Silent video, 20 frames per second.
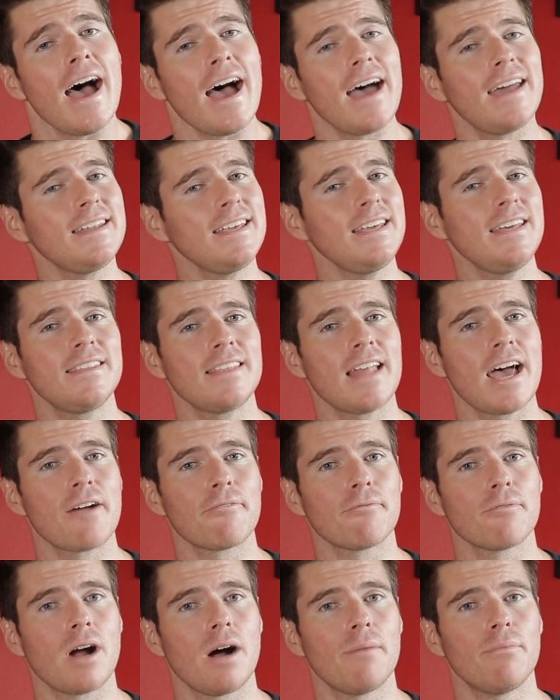and in
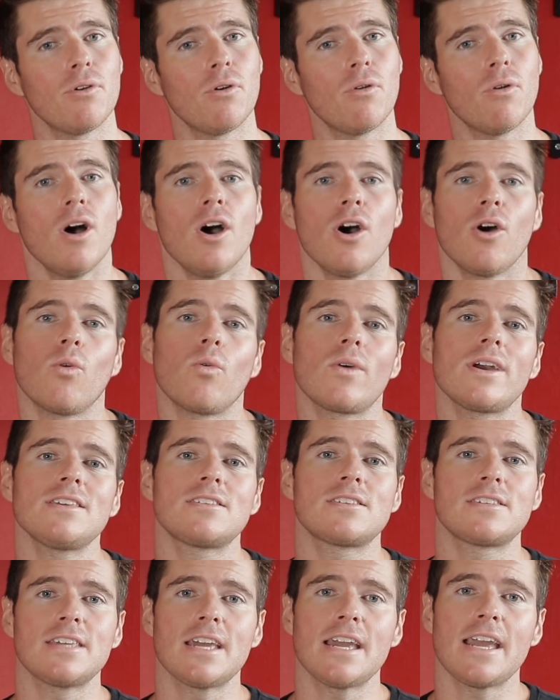that rubble, we
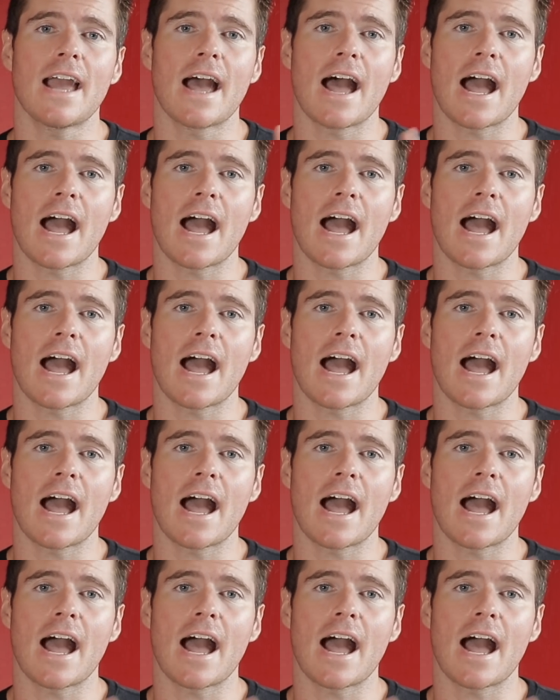see